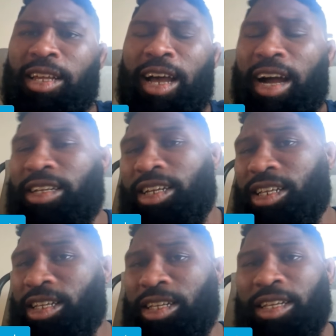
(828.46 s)
I did
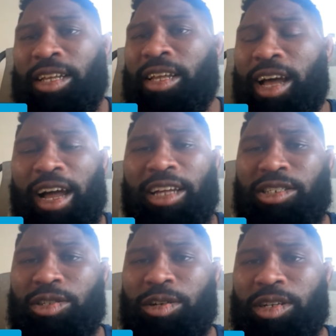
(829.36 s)
it. I
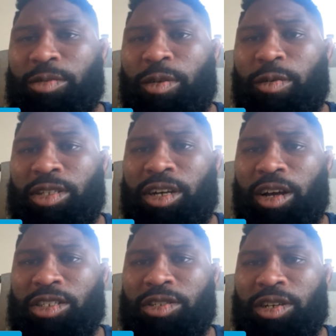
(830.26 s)
enjoyed it when we went to
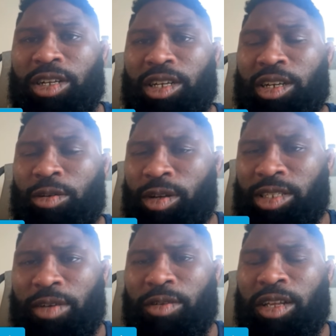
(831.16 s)
Australia.
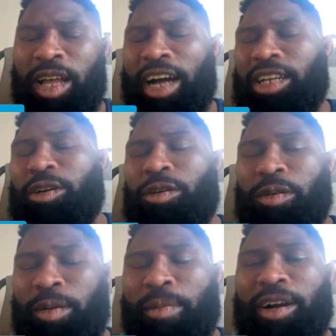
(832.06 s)
I know
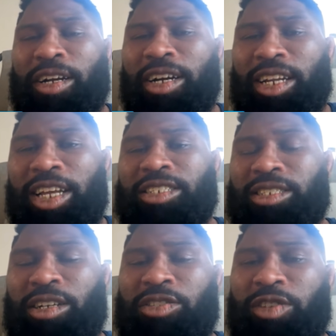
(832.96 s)
Mark Hunt isn't
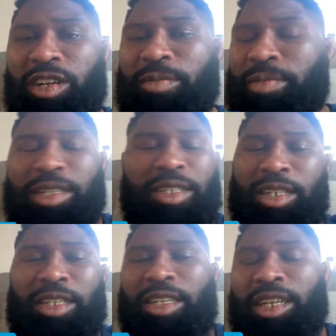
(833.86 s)
Australian, but
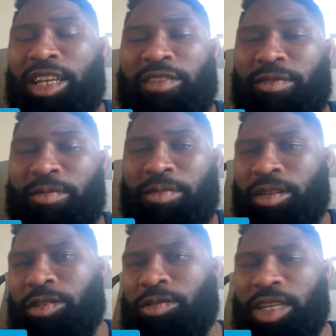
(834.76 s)
he's from
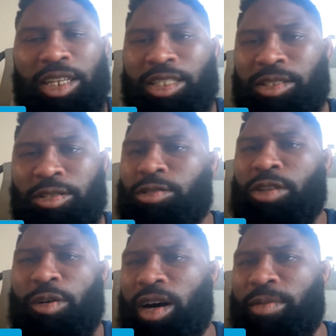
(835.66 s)
New Zealand, so
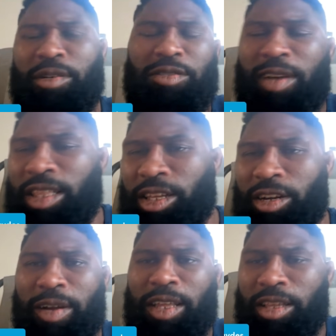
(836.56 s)
almost right there,
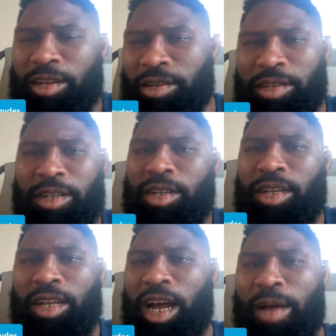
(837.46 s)
right there.
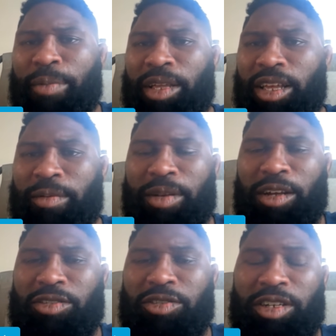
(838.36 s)
I beat him in
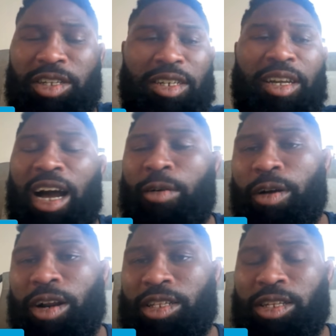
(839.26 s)
Australia.
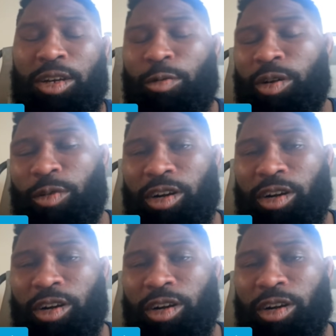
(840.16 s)
We were